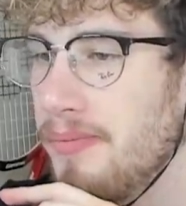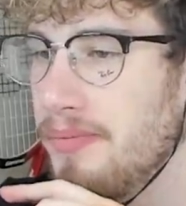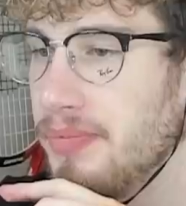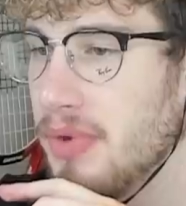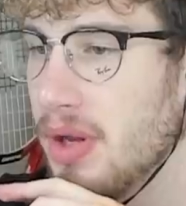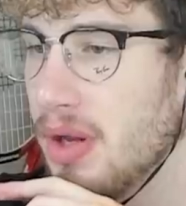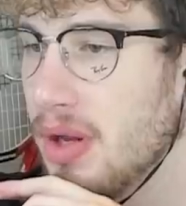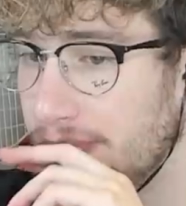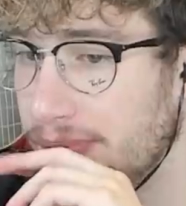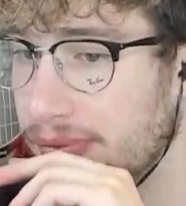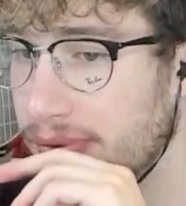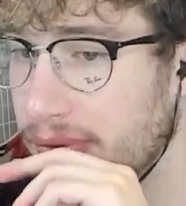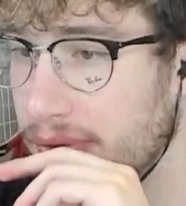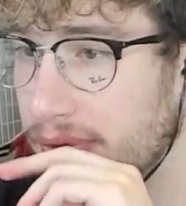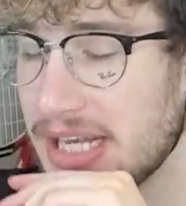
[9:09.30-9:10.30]
Oh, wait,
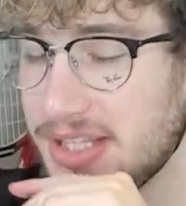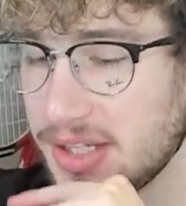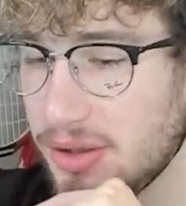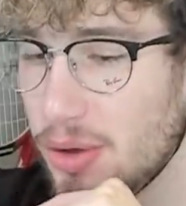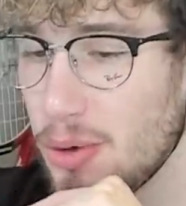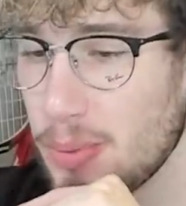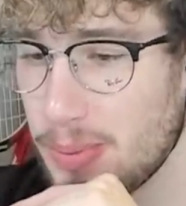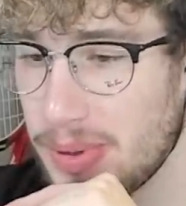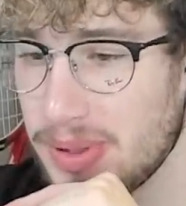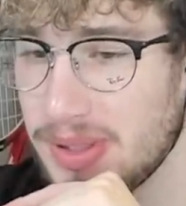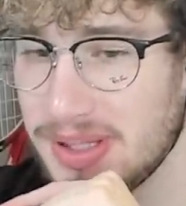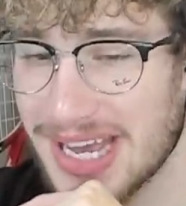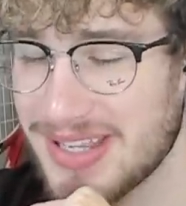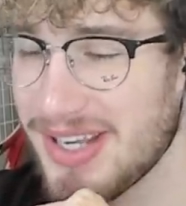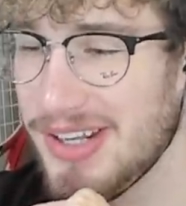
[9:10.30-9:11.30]
That's a loop.
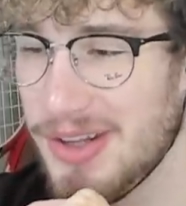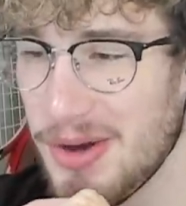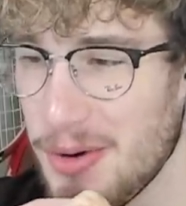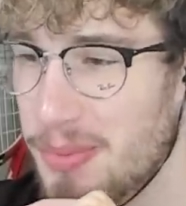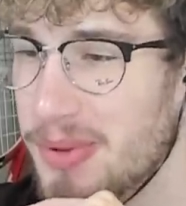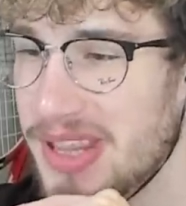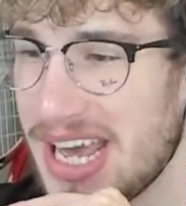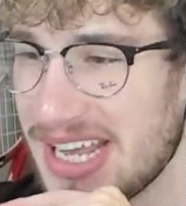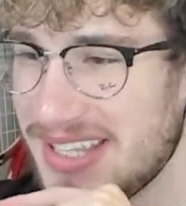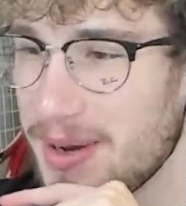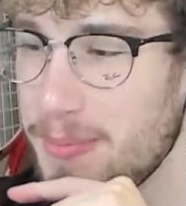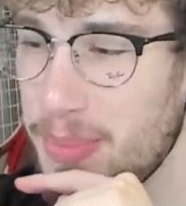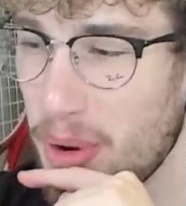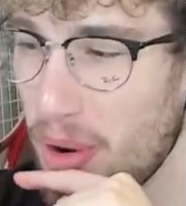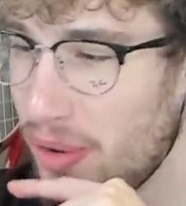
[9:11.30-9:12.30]
That's a loop. That's
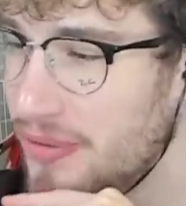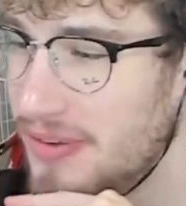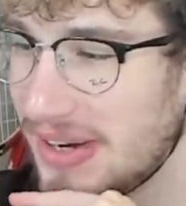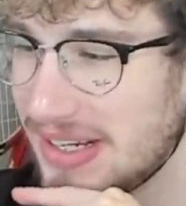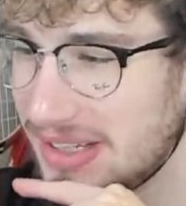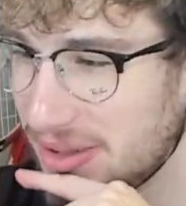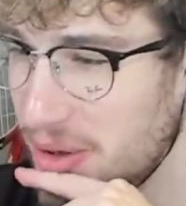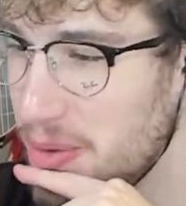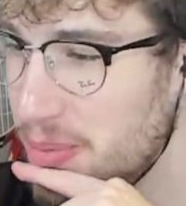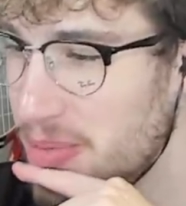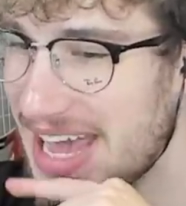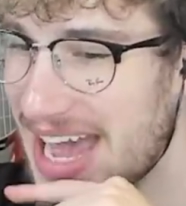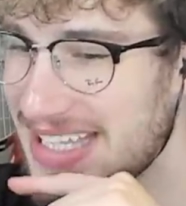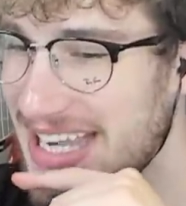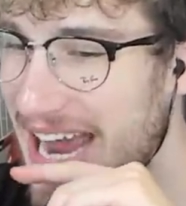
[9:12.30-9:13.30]
a perfect loop.
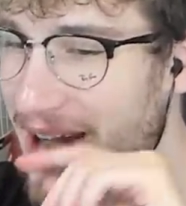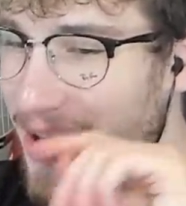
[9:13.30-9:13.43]
That's